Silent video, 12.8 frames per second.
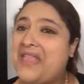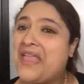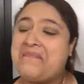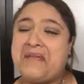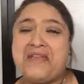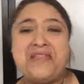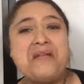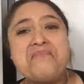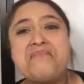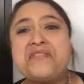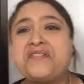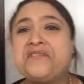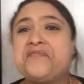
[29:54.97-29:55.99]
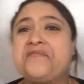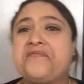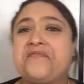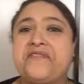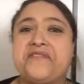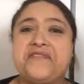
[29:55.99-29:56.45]
like my number,
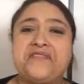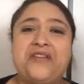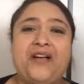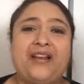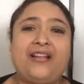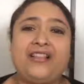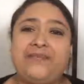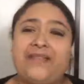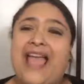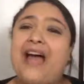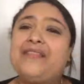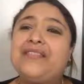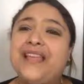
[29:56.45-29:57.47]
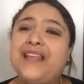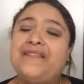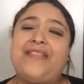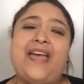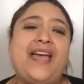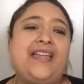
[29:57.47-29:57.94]
or know how to contact me outside
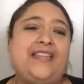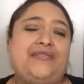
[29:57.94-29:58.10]
of that,